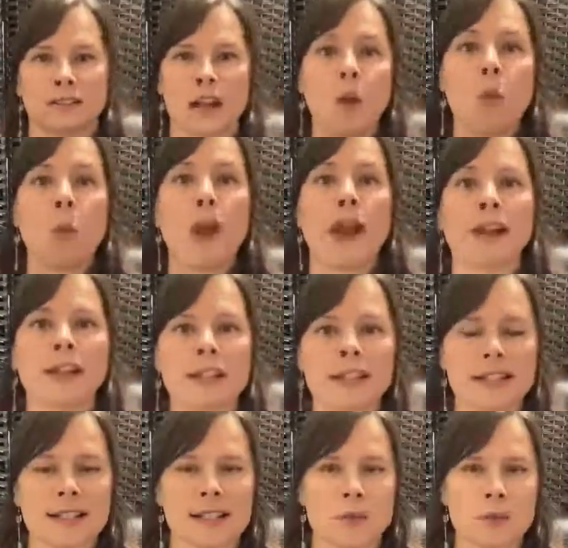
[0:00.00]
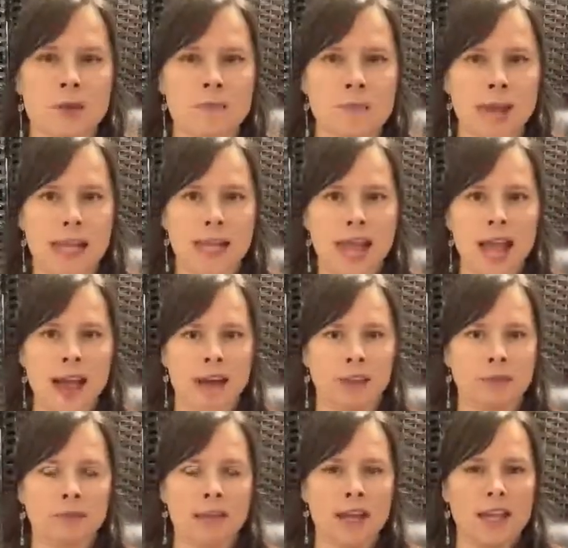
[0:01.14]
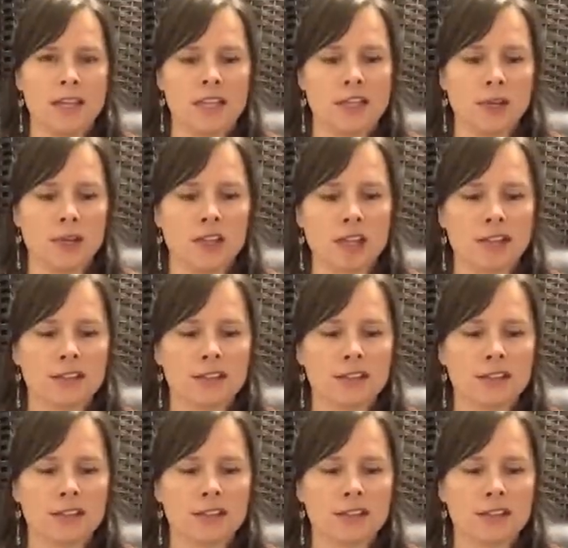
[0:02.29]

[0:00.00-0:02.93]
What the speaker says: awareness that we might have. So